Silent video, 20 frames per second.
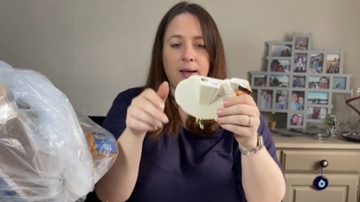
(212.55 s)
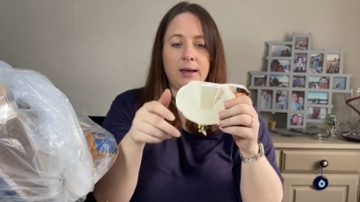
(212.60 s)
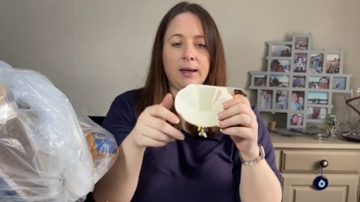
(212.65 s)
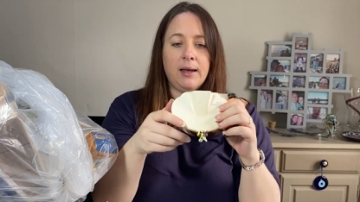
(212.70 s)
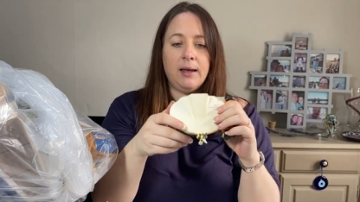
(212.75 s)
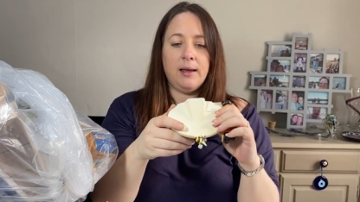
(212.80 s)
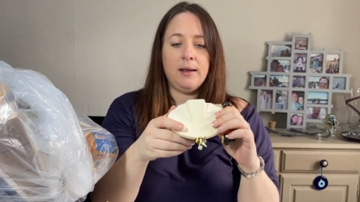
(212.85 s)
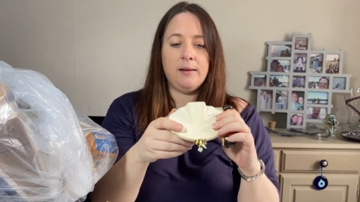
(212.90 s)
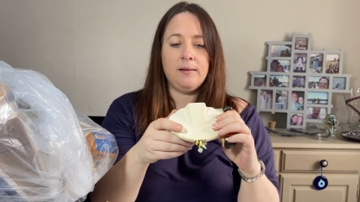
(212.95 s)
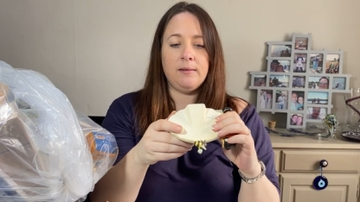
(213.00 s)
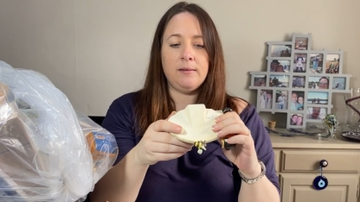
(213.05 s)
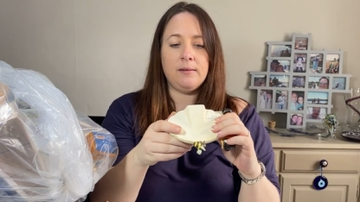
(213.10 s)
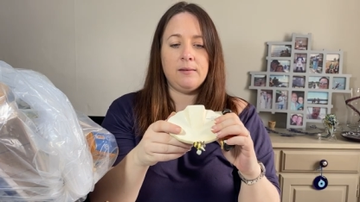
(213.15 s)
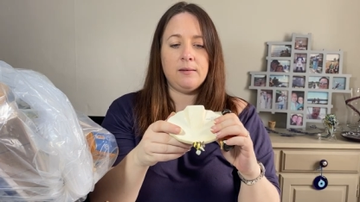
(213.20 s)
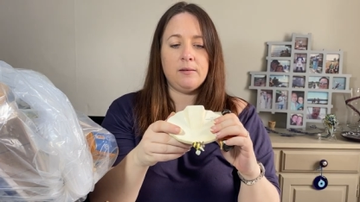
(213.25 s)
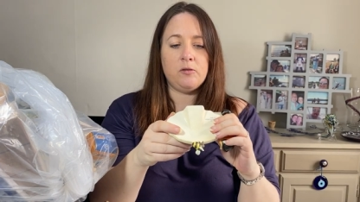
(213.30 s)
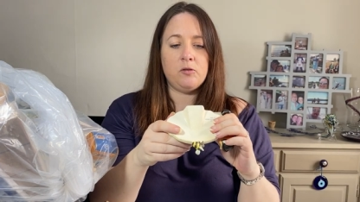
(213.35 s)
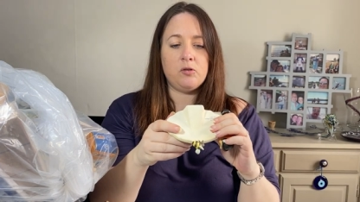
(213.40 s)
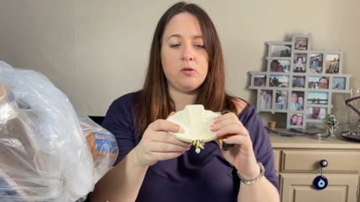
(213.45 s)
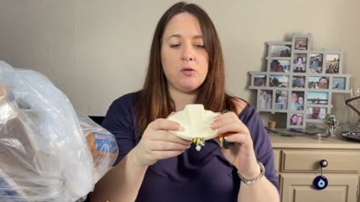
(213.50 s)
and
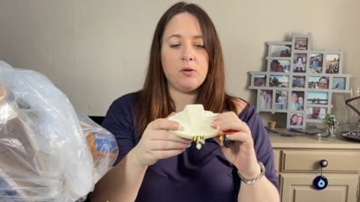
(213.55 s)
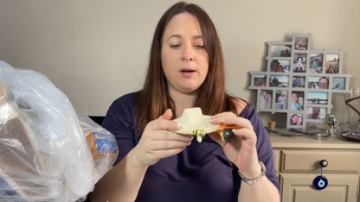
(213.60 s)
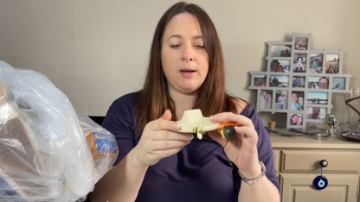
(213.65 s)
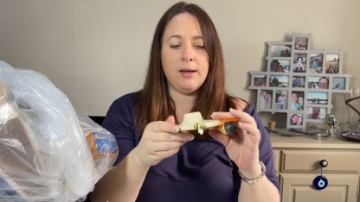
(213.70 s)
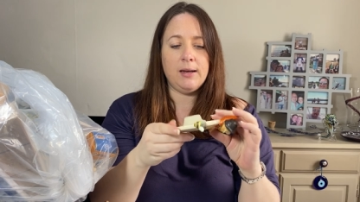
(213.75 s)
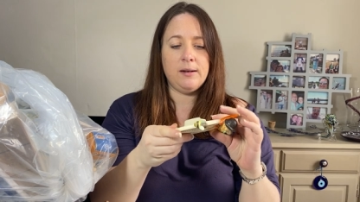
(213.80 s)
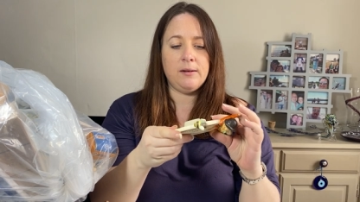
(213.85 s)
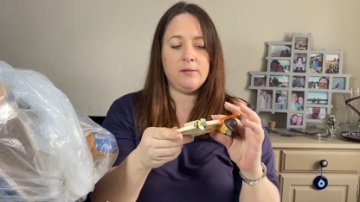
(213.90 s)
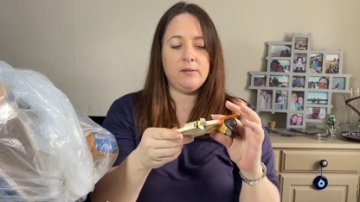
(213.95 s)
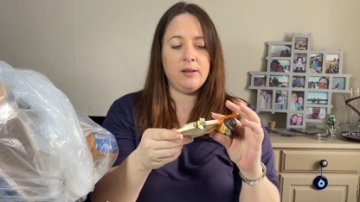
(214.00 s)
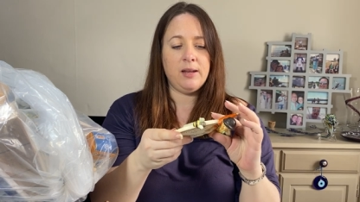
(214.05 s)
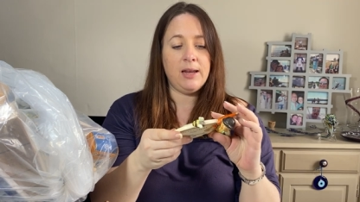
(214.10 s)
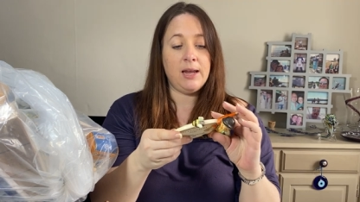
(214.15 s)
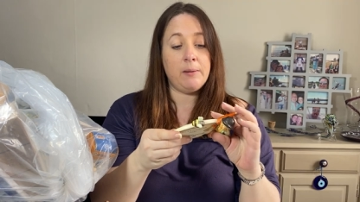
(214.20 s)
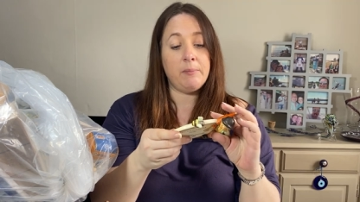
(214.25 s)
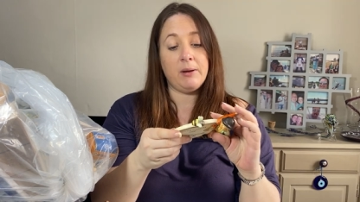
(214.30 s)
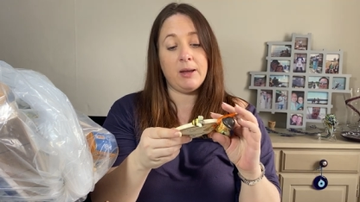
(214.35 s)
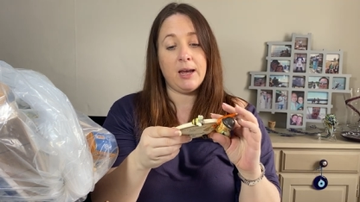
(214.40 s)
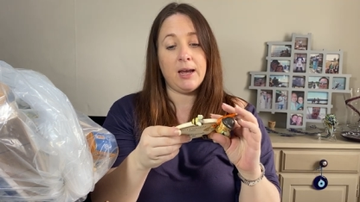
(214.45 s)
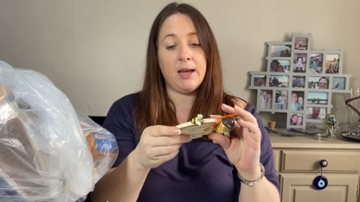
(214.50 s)
trade
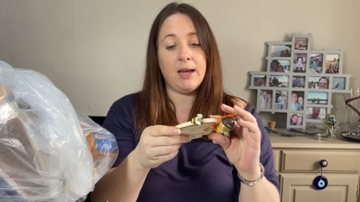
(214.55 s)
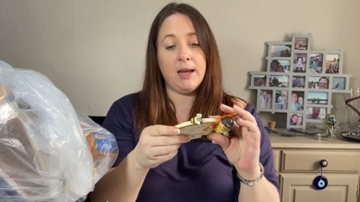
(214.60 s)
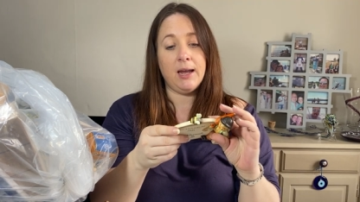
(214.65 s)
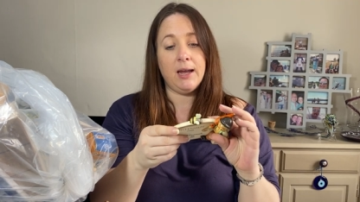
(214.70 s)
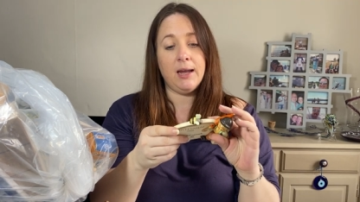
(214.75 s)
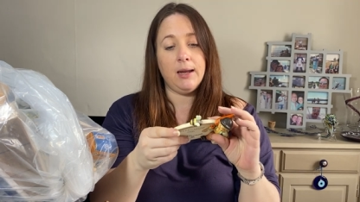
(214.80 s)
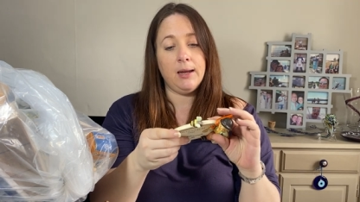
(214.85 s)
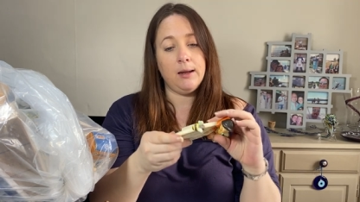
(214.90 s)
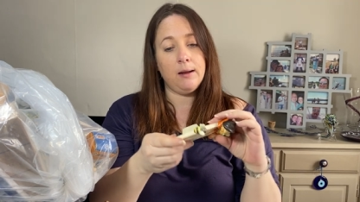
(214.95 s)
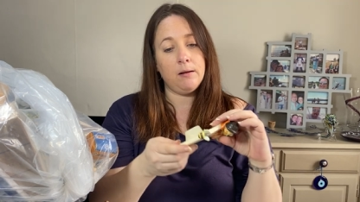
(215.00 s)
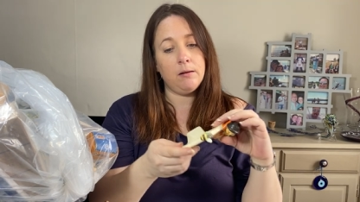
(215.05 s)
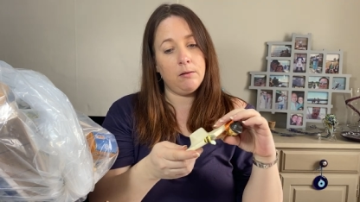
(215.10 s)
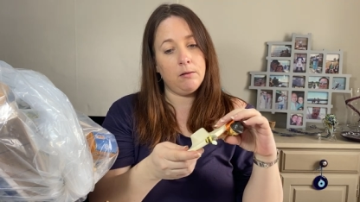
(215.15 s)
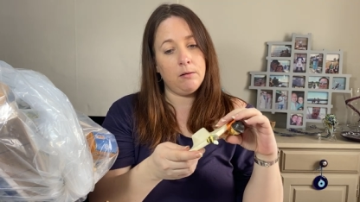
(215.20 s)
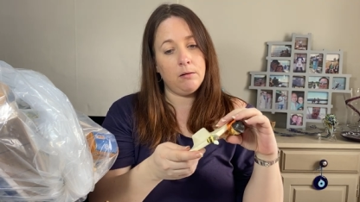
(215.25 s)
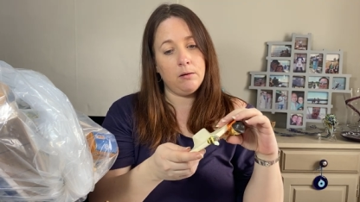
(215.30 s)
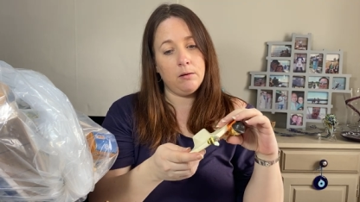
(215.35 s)
TMK